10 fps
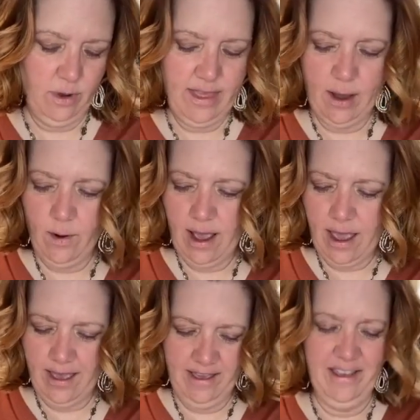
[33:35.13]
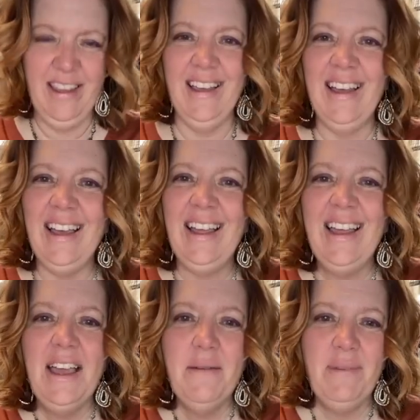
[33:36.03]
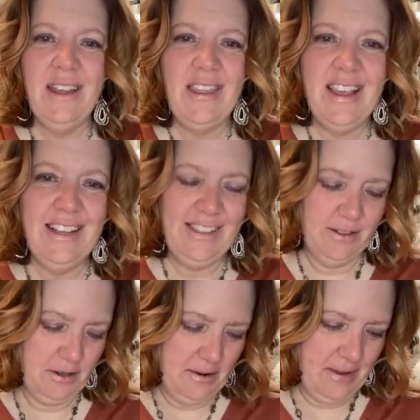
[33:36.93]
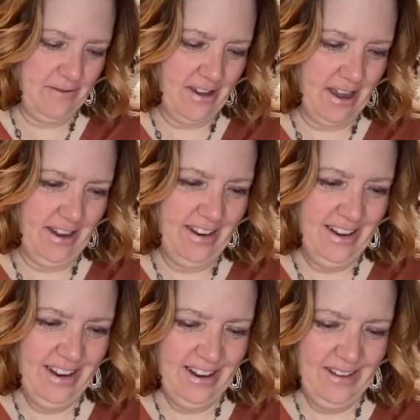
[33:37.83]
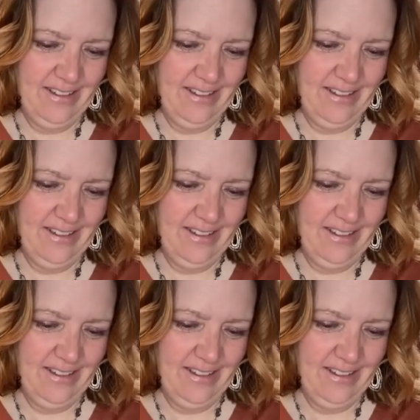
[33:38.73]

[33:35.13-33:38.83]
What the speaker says: going that way, but I think he's still going to be fine.